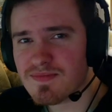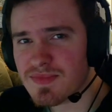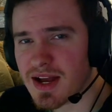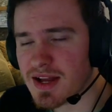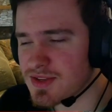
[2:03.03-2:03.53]

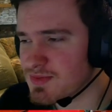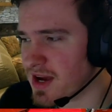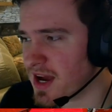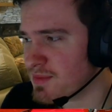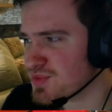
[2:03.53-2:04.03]
and
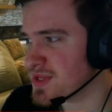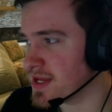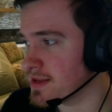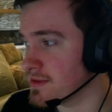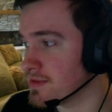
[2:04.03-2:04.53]
perhaps
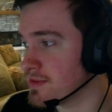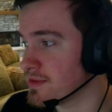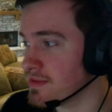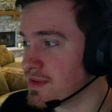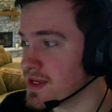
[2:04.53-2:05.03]
then
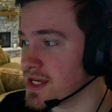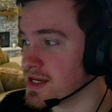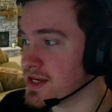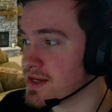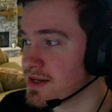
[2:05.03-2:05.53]

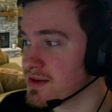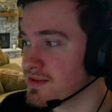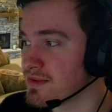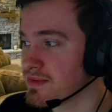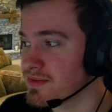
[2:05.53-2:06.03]
the
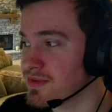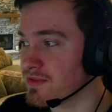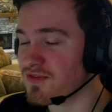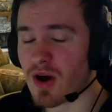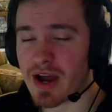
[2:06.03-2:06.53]
the
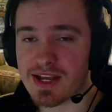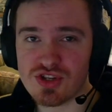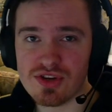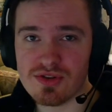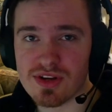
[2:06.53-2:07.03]
fine
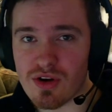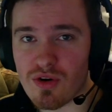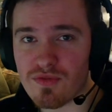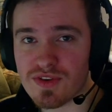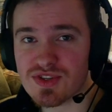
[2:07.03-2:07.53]
tuning
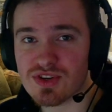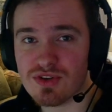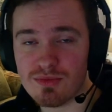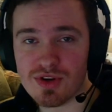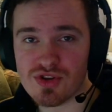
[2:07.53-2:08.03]
of its
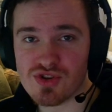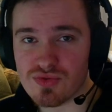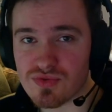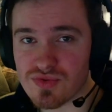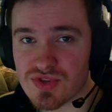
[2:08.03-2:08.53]

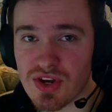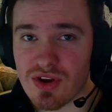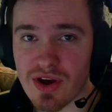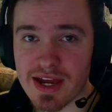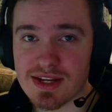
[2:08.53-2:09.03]
commercial
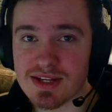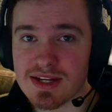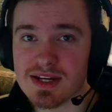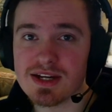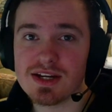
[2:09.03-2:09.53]
side
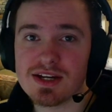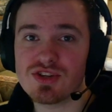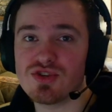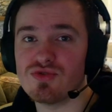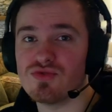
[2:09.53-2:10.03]

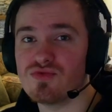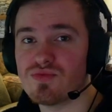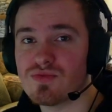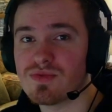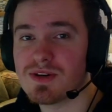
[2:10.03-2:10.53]
to
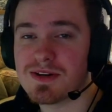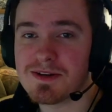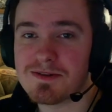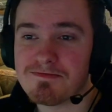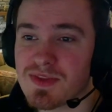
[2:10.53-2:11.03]

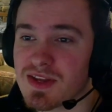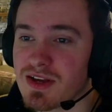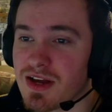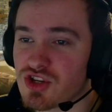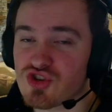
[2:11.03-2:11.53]

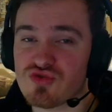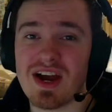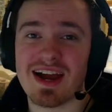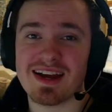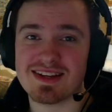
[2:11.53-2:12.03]

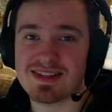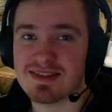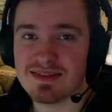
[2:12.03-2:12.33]
attract